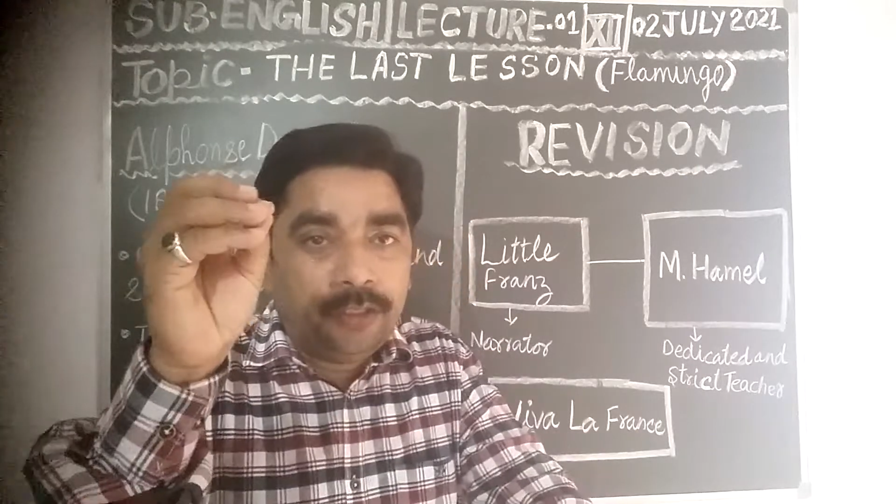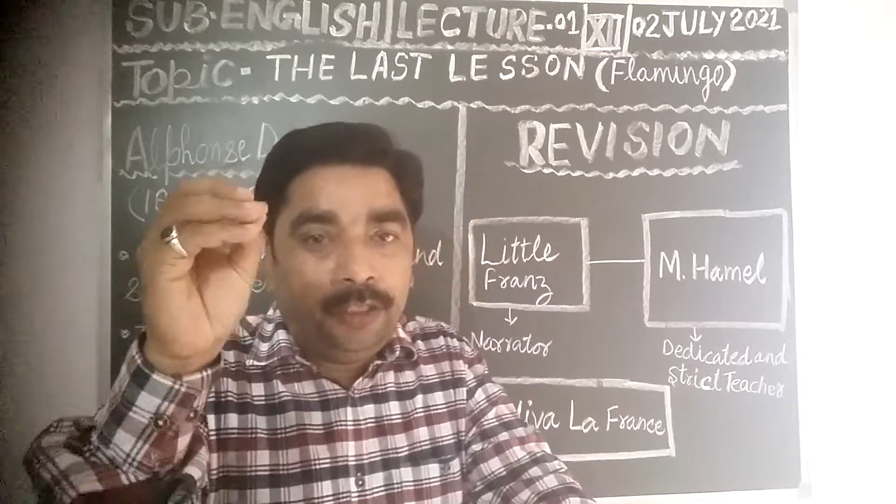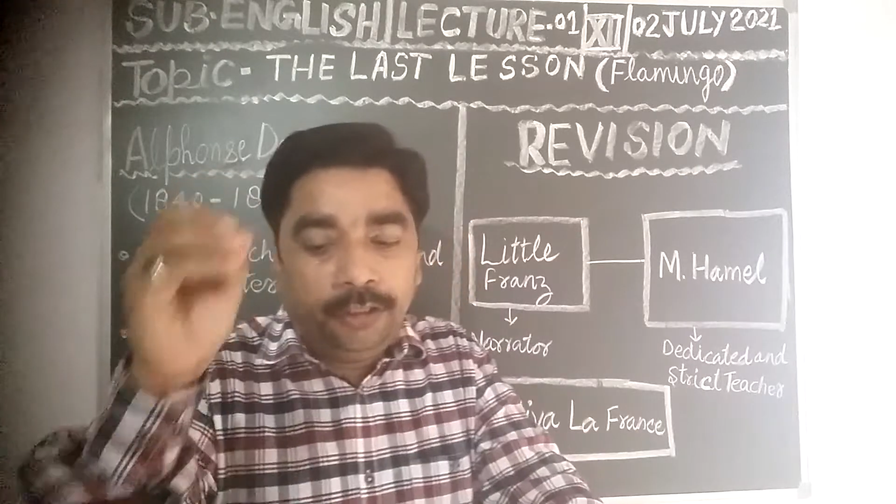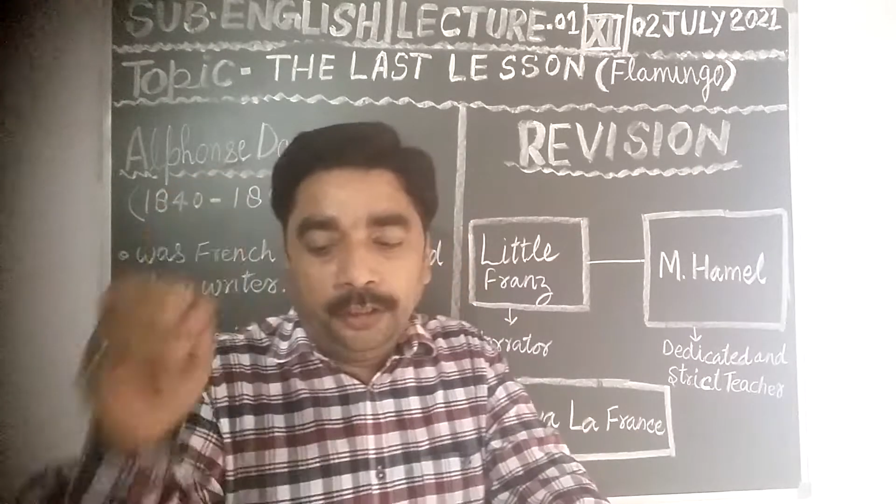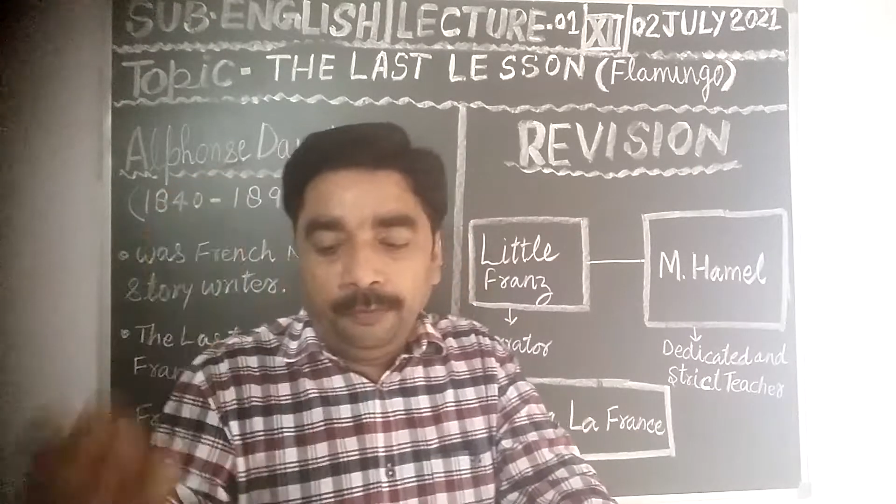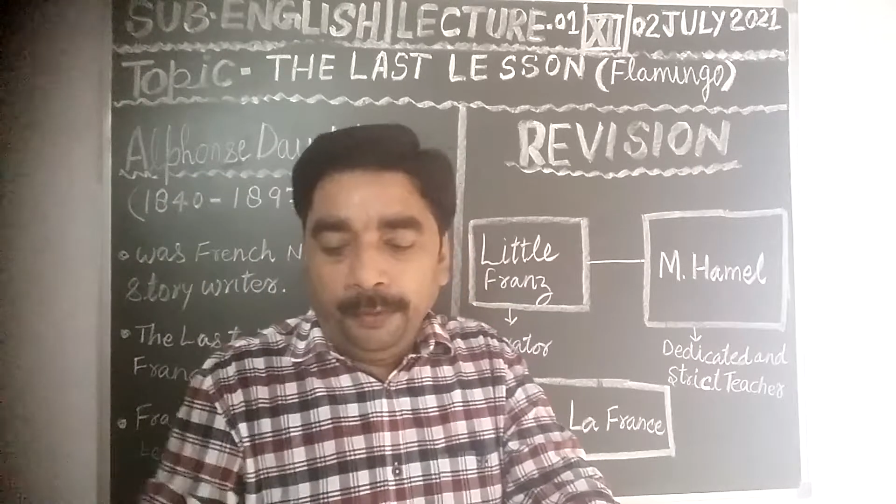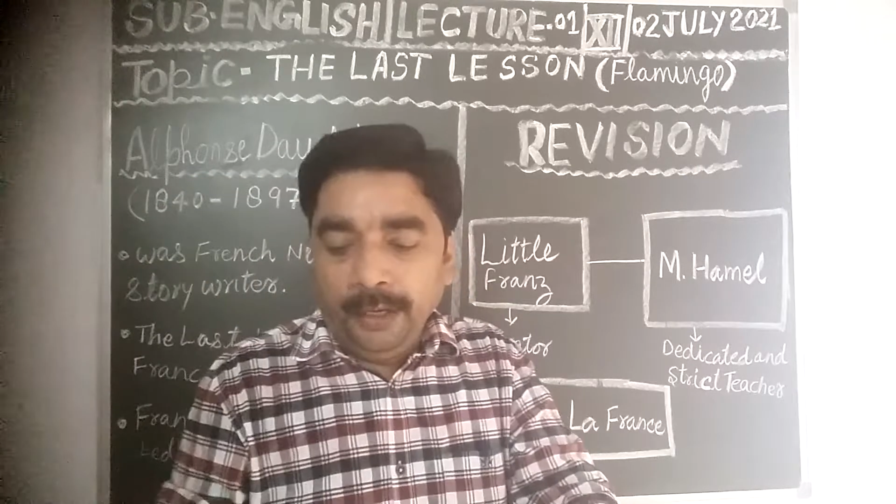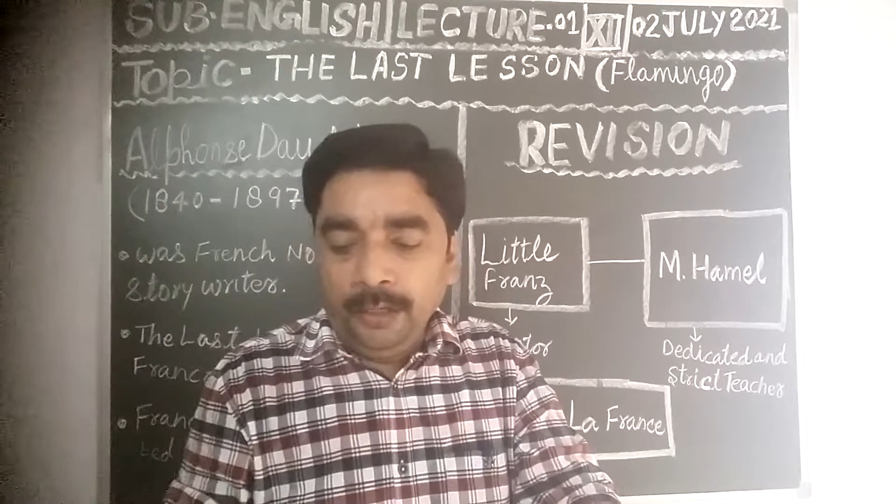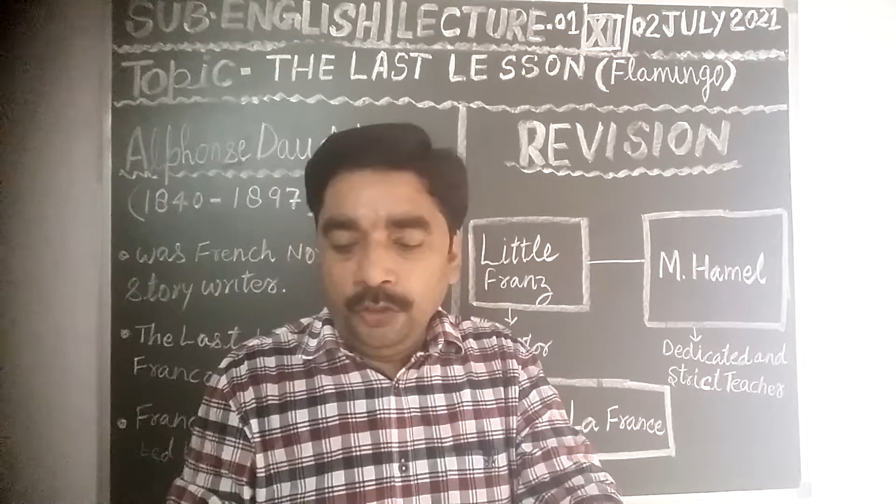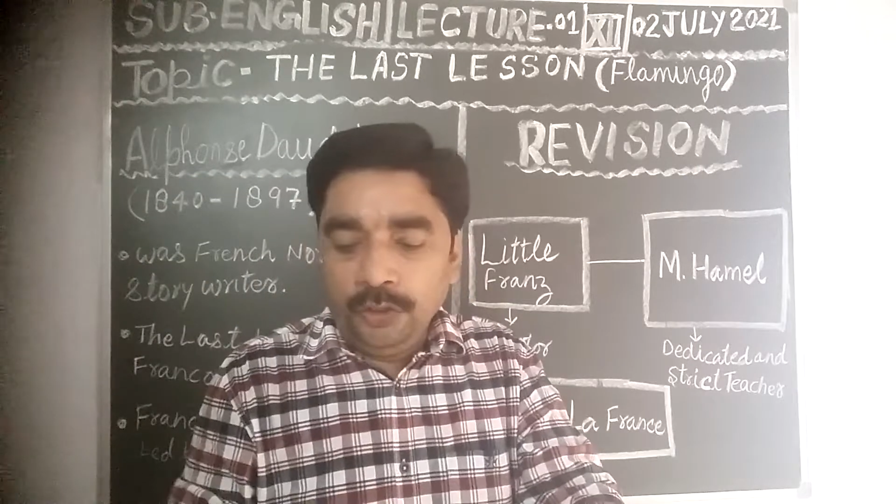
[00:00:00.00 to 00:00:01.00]
little
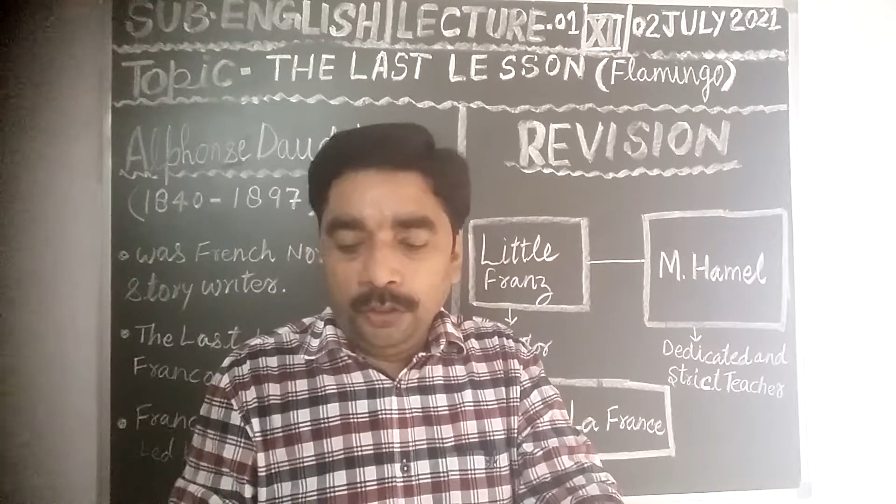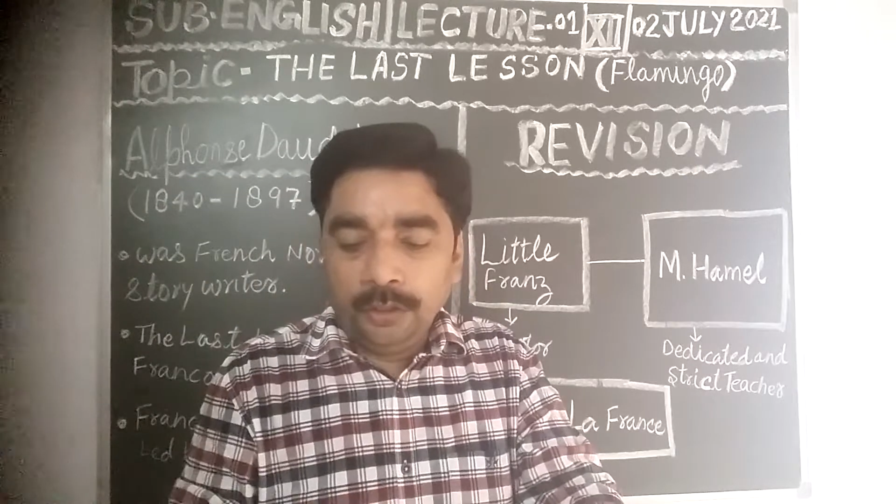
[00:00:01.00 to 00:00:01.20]
friends.